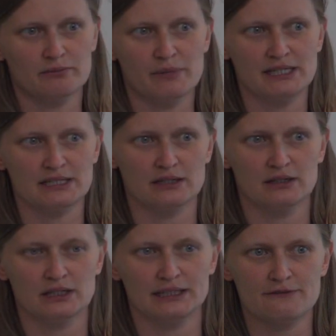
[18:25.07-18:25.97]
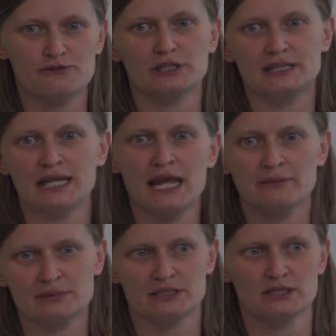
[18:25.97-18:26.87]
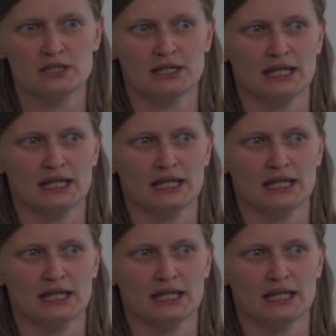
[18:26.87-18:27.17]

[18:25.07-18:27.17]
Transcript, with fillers: many different names